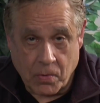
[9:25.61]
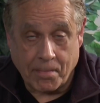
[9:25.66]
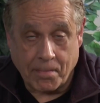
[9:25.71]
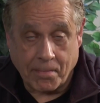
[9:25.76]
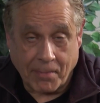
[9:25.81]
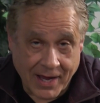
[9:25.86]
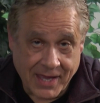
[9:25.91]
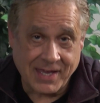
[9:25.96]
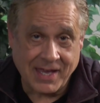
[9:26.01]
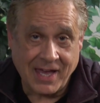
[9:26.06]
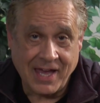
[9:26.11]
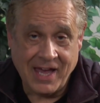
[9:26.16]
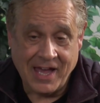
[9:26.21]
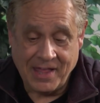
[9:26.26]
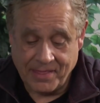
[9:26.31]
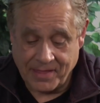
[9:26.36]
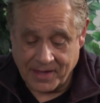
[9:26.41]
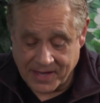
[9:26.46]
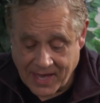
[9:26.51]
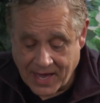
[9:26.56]
mike
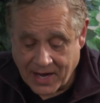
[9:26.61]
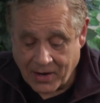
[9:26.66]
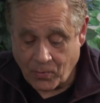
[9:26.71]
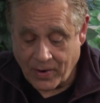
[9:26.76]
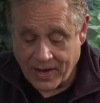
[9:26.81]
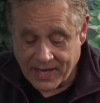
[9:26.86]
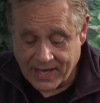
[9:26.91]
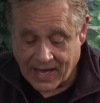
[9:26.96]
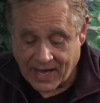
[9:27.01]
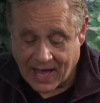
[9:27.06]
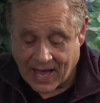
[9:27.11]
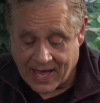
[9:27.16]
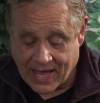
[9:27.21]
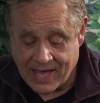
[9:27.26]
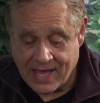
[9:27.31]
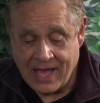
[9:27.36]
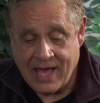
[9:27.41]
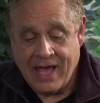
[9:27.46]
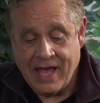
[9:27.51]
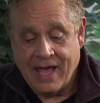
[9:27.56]
the getaway
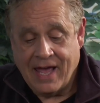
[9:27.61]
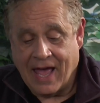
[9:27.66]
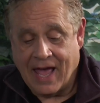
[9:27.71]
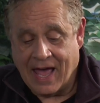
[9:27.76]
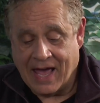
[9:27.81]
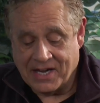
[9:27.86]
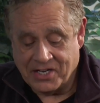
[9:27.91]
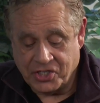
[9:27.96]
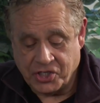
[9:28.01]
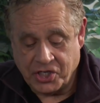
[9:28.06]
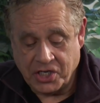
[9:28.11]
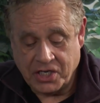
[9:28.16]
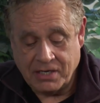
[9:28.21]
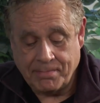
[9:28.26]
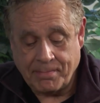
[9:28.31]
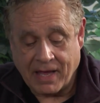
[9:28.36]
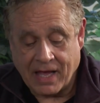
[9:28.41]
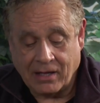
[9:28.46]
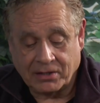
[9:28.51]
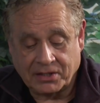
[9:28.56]
guy at
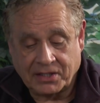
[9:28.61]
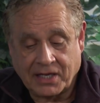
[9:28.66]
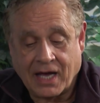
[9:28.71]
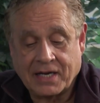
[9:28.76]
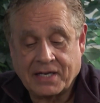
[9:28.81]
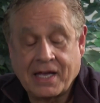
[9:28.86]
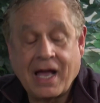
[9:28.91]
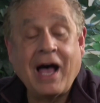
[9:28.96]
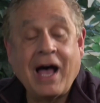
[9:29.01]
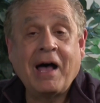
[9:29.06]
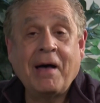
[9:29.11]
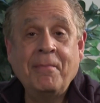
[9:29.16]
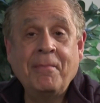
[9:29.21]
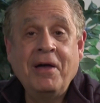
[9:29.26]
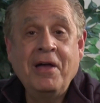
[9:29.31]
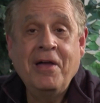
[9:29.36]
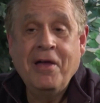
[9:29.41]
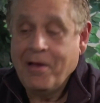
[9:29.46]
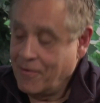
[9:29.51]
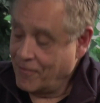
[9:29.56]
gmail dot com
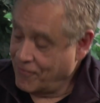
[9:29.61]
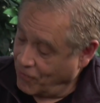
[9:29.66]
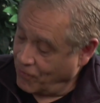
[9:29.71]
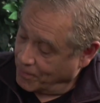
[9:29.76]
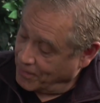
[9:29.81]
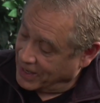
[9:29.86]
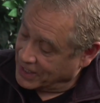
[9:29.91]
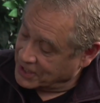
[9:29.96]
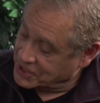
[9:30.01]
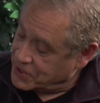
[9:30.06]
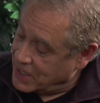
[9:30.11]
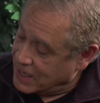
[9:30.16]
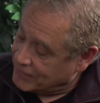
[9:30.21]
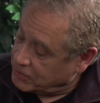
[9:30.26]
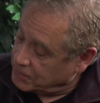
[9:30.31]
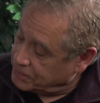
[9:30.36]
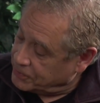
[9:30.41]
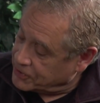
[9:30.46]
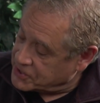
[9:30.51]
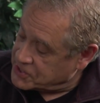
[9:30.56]
for my
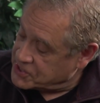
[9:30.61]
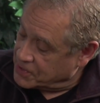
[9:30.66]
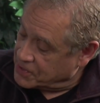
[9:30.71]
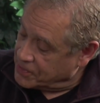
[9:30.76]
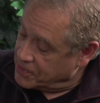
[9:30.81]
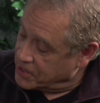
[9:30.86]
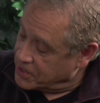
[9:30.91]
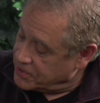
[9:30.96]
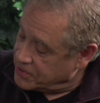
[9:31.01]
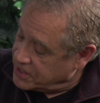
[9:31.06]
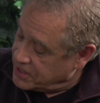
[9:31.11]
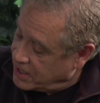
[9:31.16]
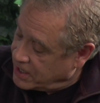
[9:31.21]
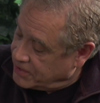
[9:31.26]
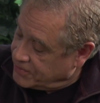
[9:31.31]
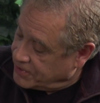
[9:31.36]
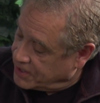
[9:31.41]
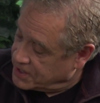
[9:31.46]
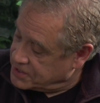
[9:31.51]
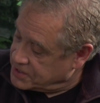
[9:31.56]
travel books. And there they
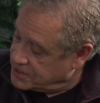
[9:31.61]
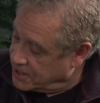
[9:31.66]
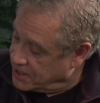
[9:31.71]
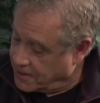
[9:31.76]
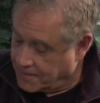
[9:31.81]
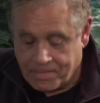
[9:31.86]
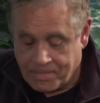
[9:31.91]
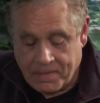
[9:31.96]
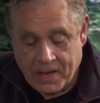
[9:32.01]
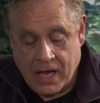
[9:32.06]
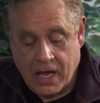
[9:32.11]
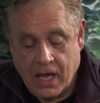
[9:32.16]
are right there.